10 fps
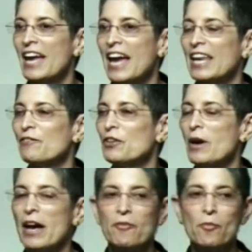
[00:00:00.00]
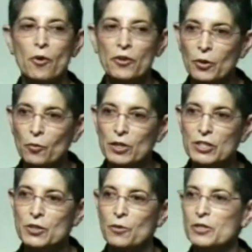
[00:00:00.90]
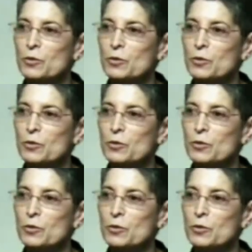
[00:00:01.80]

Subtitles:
And if you have more than one source,